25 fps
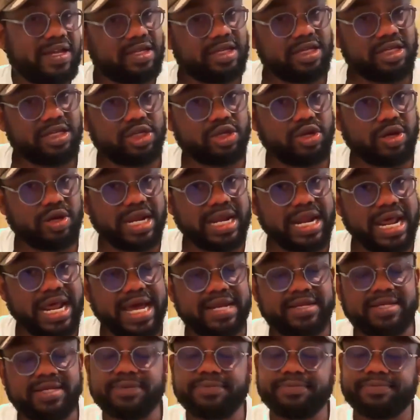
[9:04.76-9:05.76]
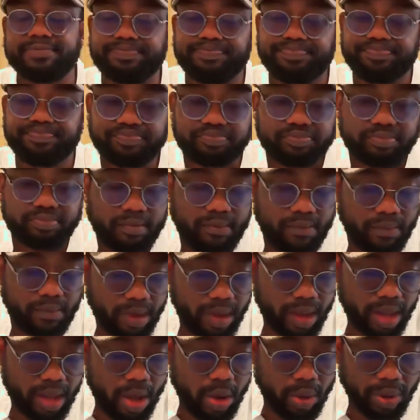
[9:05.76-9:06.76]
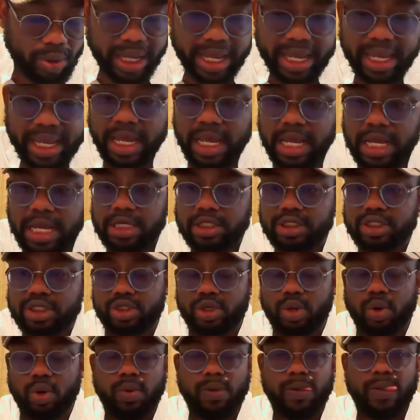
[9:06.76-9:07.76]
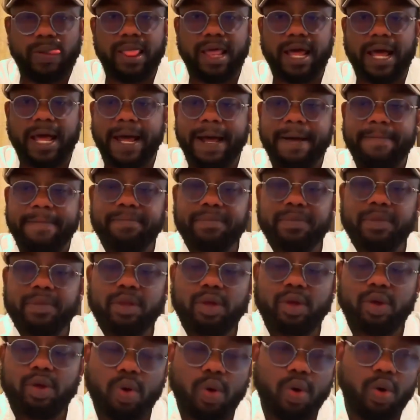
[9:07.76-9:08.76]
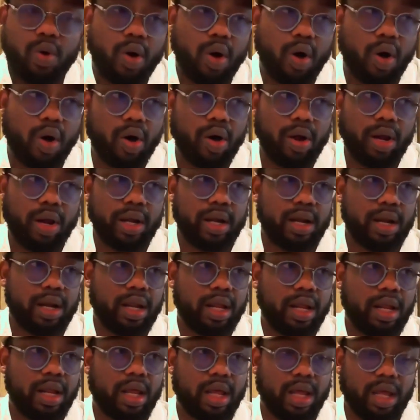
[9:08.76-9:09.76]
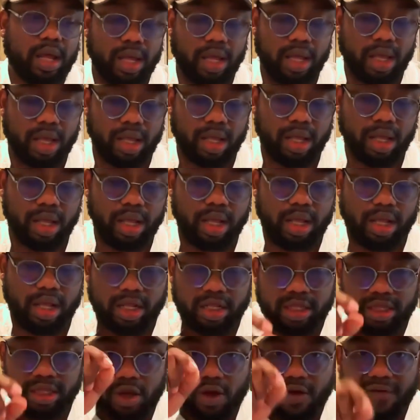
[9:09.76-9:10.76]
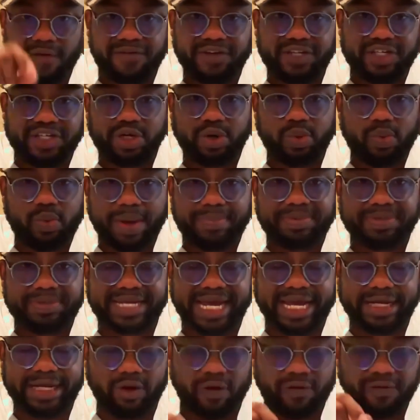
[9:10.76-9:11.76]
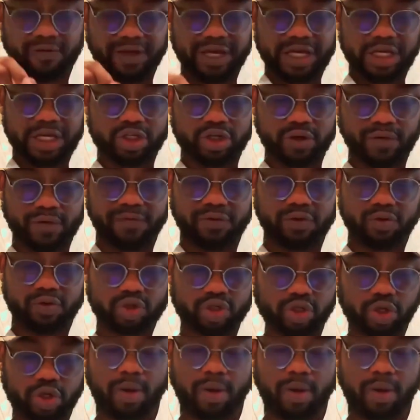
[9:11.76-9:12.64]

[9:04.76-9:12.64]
This is not an ad. Okay. So go on the official website of each of those